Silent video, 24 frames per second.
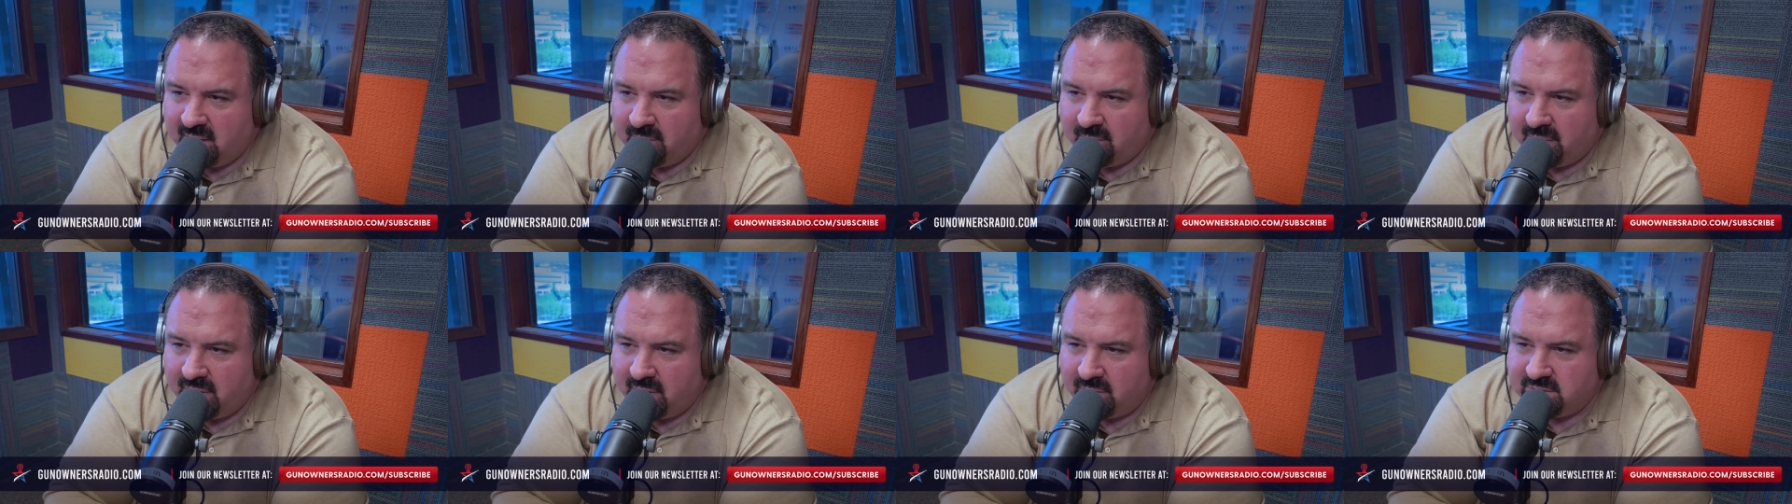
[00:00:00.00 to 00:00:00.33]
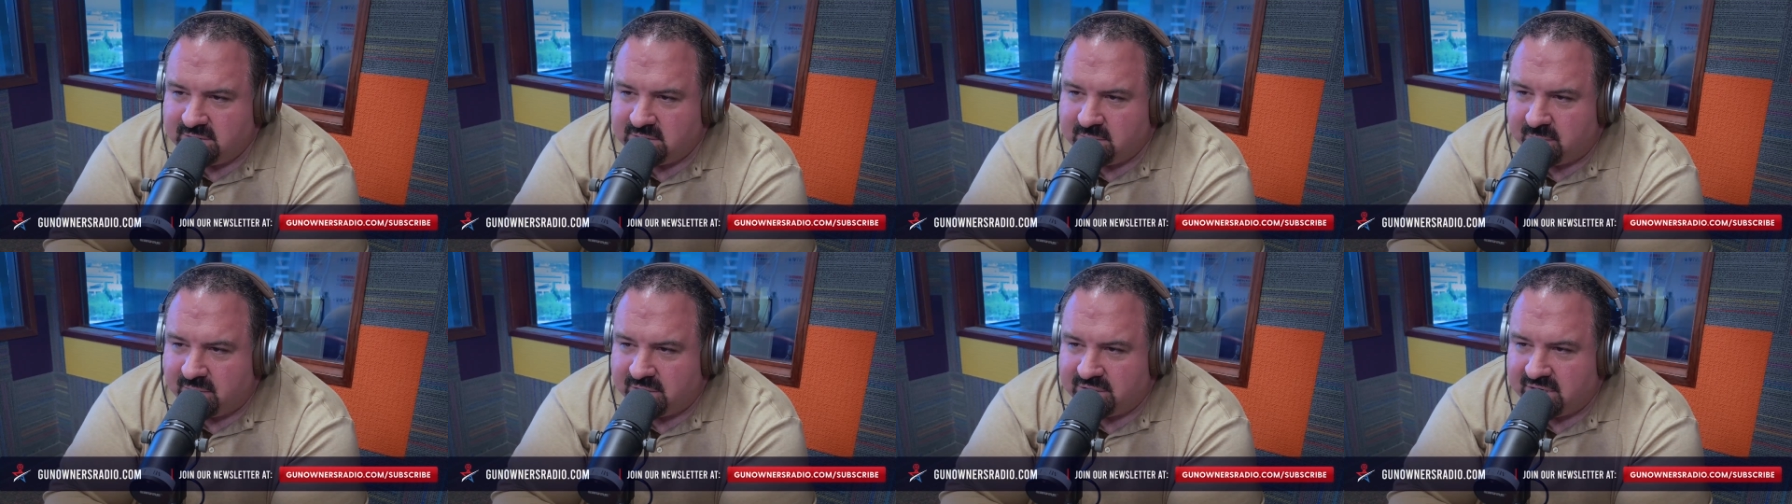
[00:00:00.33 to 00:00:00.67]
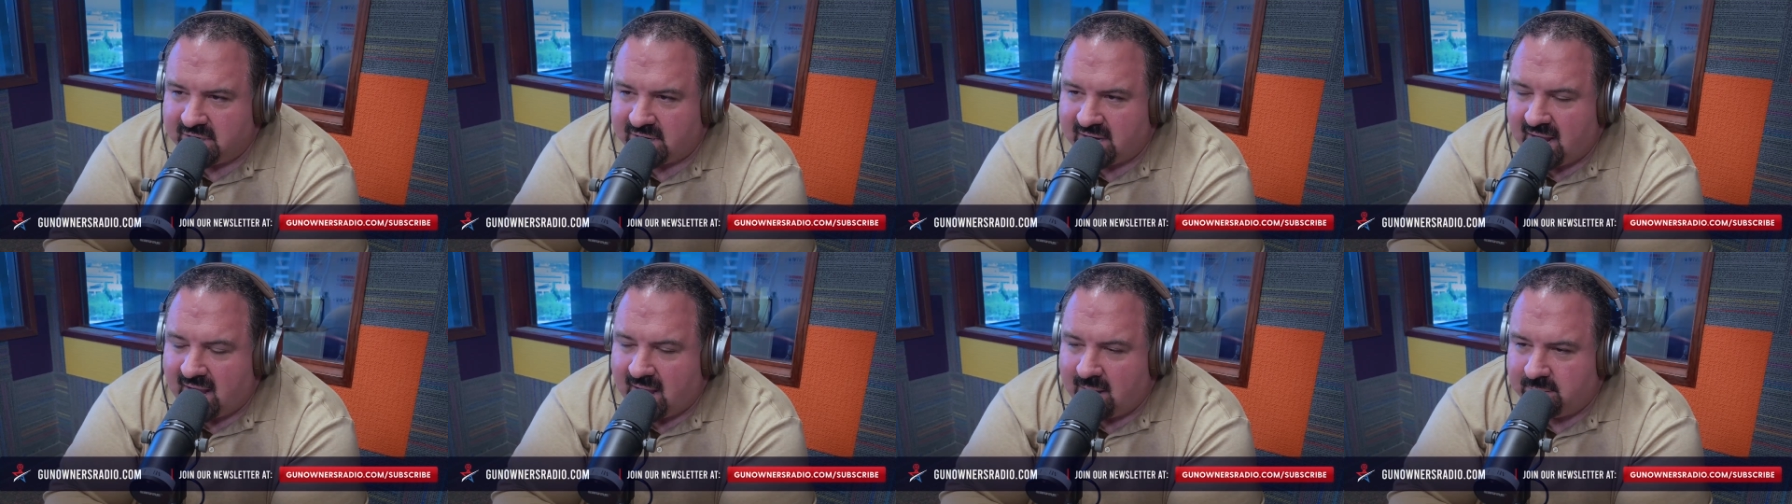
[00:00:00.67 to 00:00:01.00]
but it was a bunch
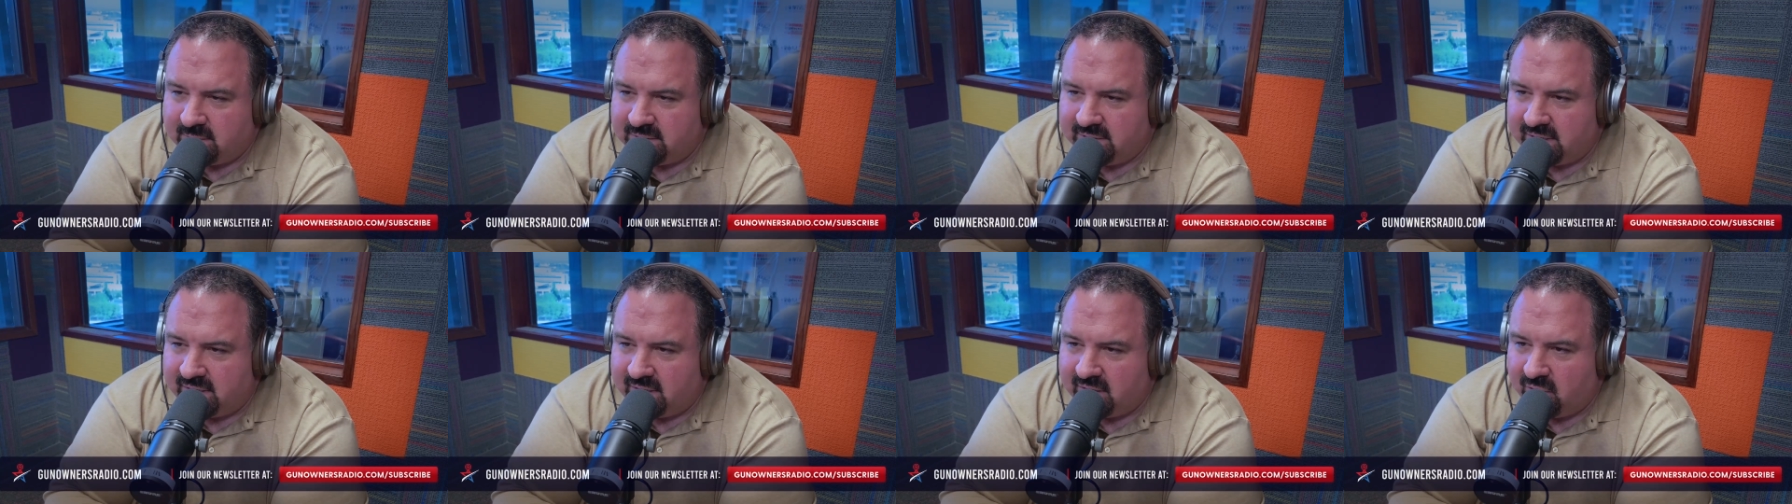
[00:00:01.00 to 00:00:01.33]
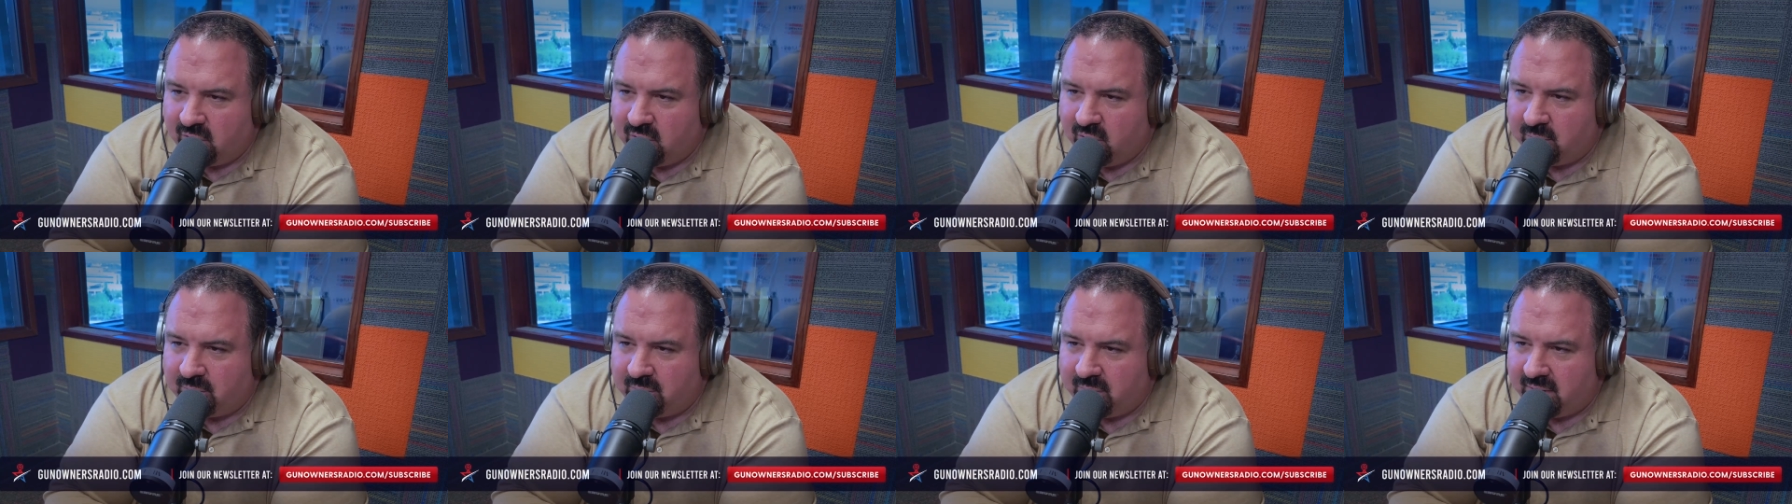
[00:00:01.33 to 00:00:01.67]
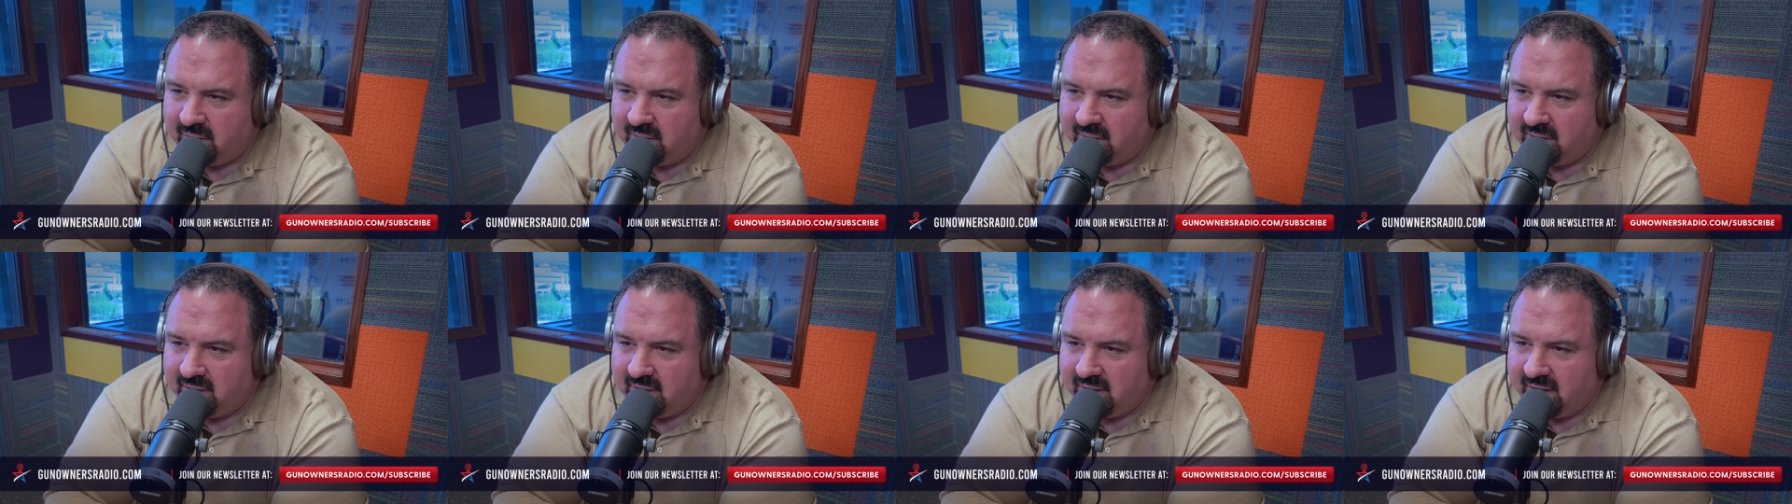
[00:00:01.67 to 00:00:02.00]
of gobbledygook,
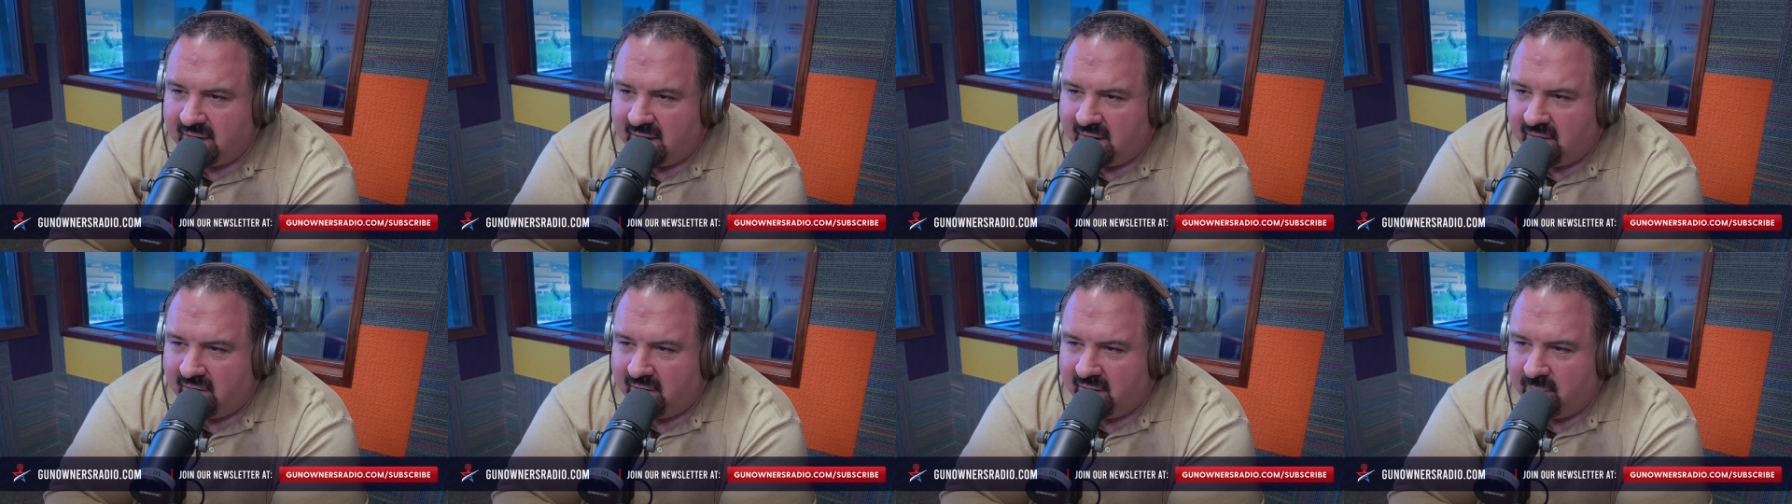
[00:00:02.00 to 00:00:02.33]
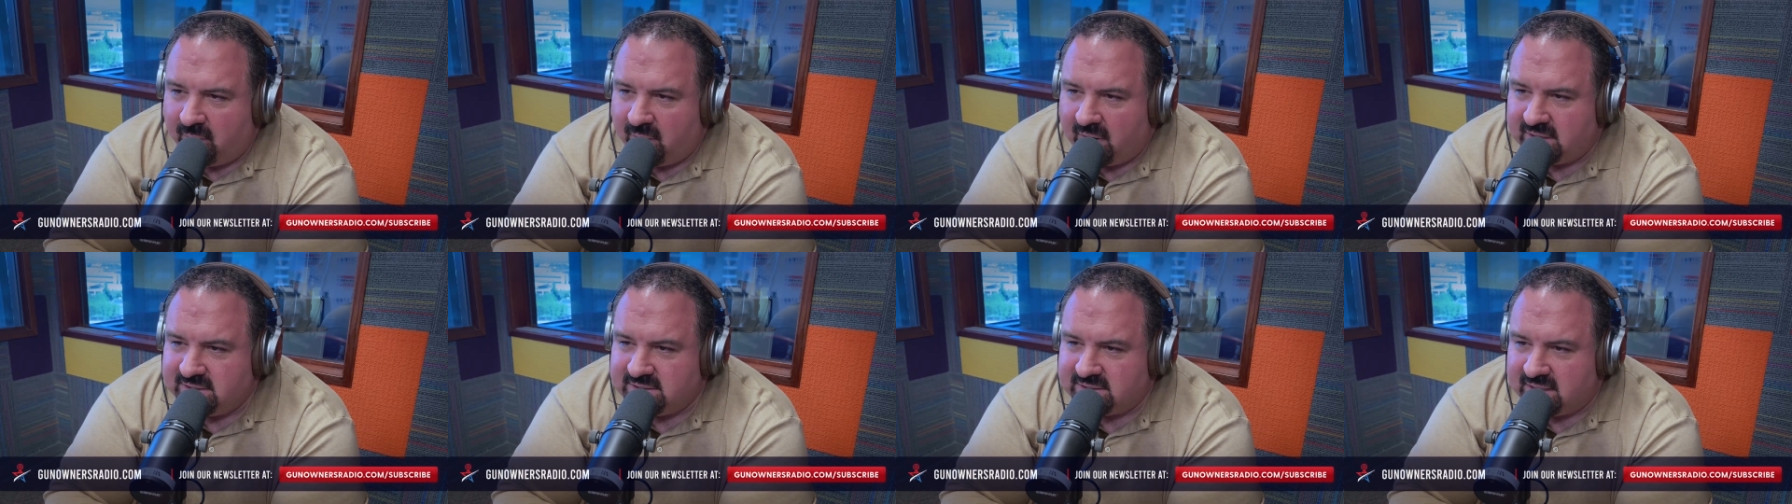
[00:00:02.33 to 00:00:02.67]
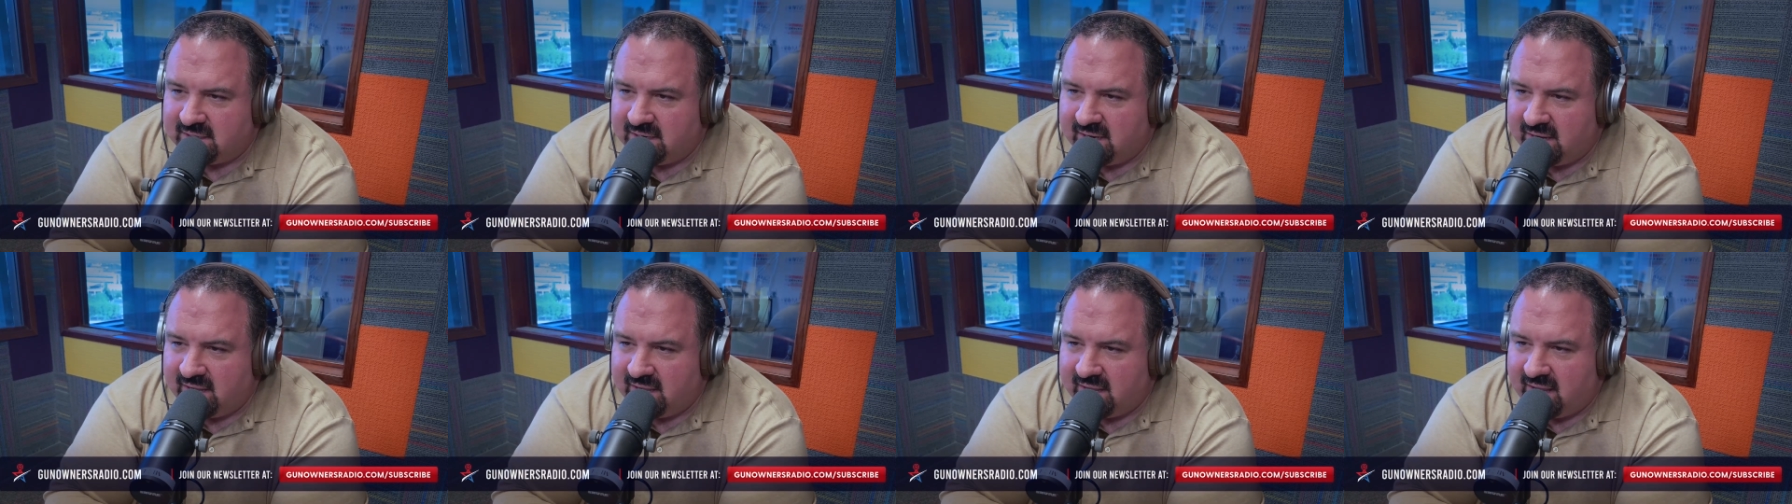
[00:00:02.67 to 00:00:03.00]
and you know, it oh, wasn't, she
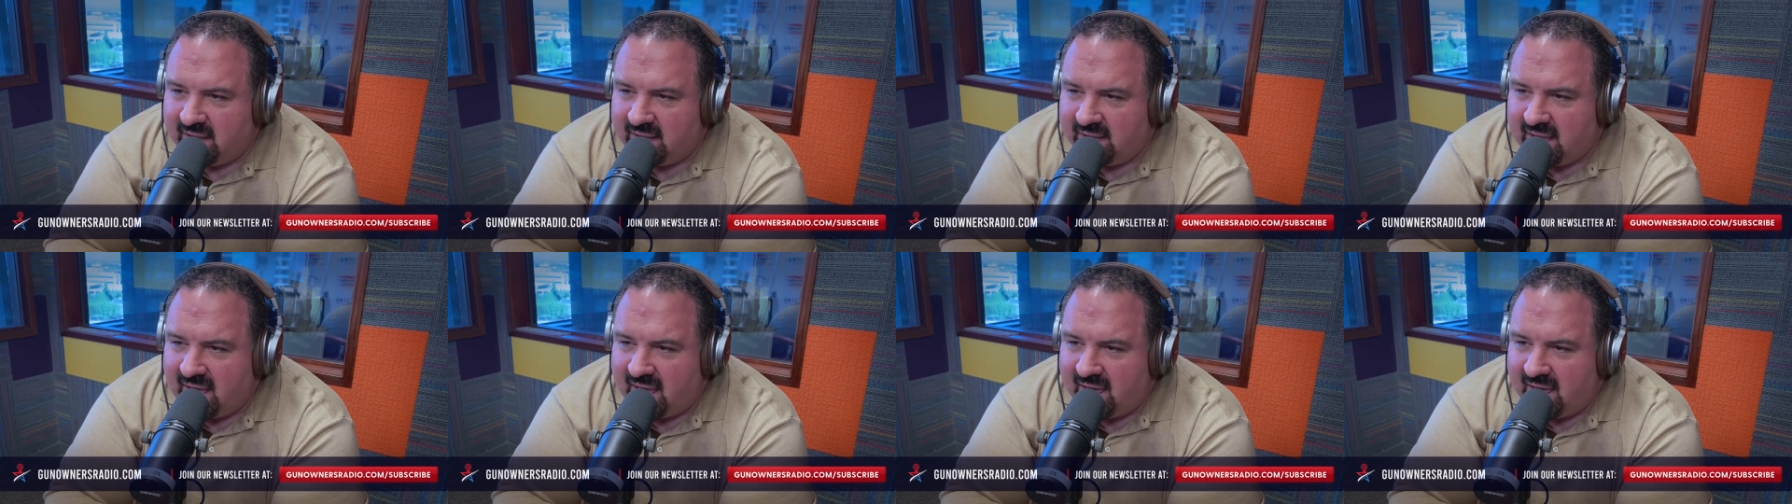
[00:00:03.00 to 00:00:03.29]
did respond.